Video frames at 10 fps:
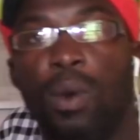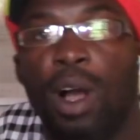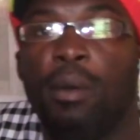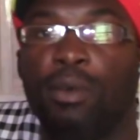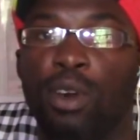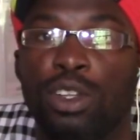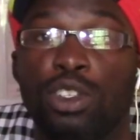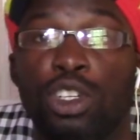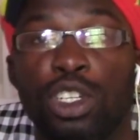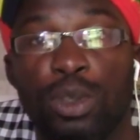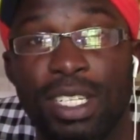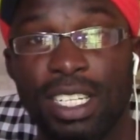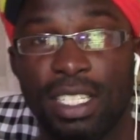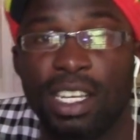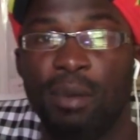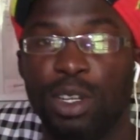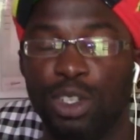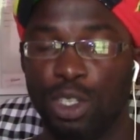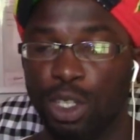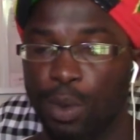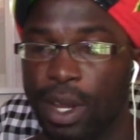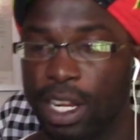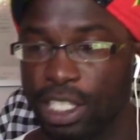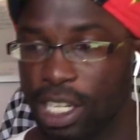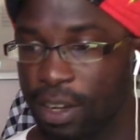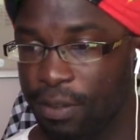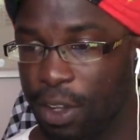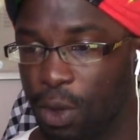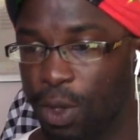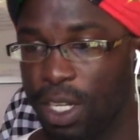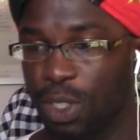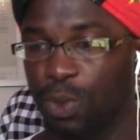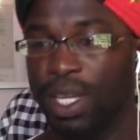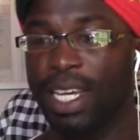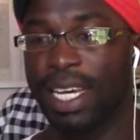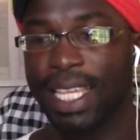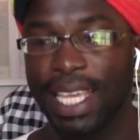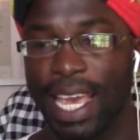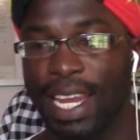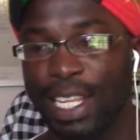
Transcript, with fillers: Welcome everyone to Junosuede Just Commentary. So we're gonna check out a video this week again.